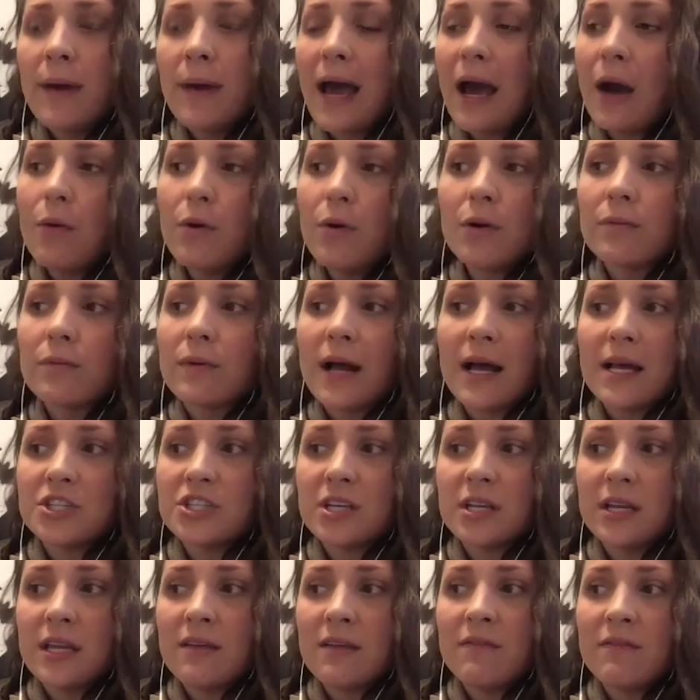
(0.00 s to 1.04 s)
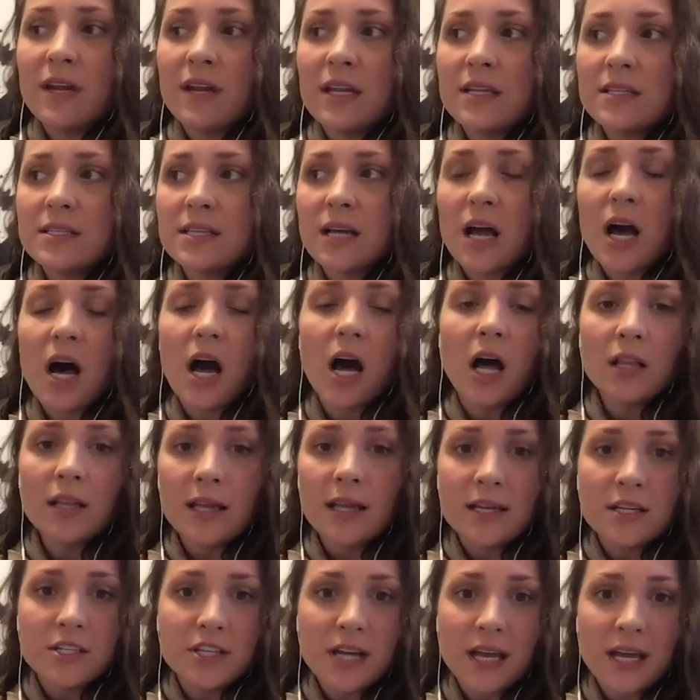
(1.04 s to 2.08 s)
power rush and even into
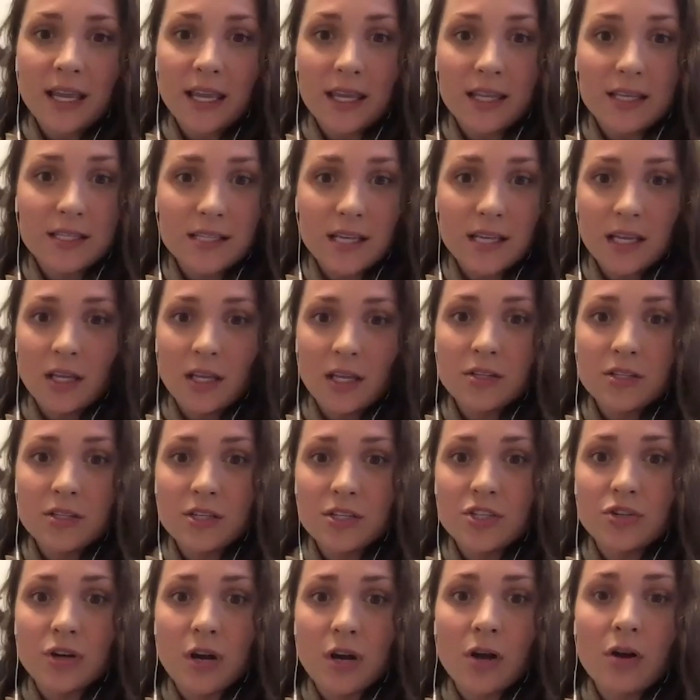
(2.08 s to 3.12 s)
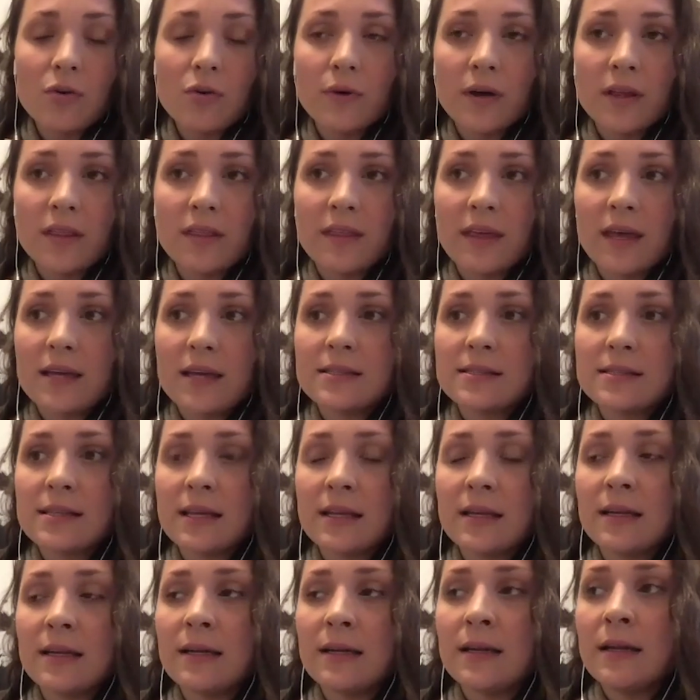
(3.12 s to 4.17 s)
college i continued to struggle with this
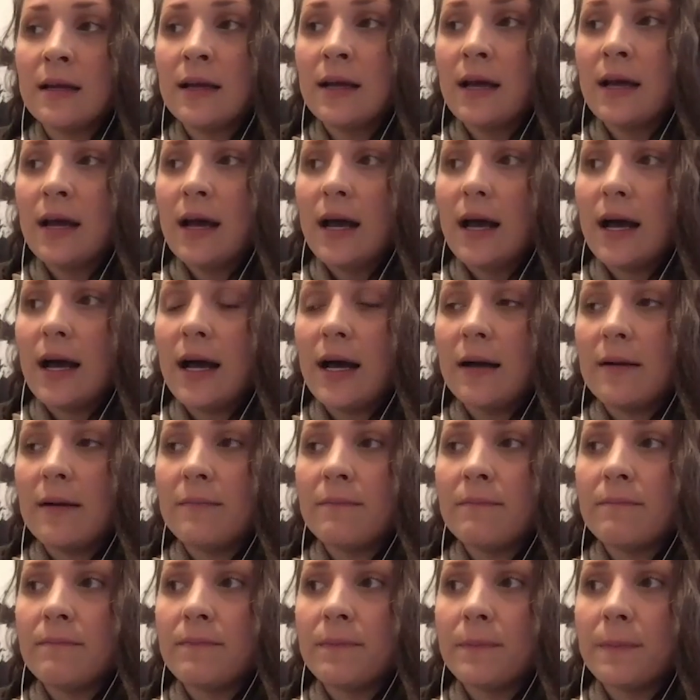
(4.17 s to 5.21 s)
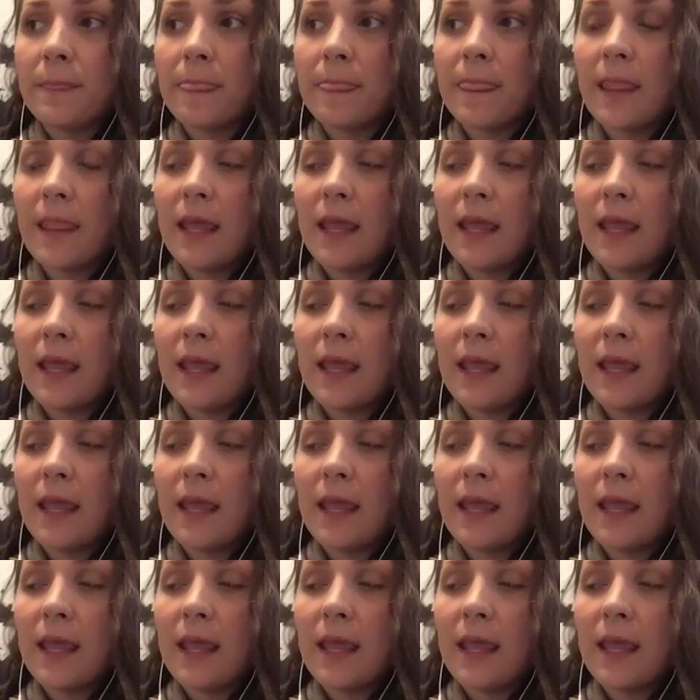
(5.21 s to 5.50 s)
and um,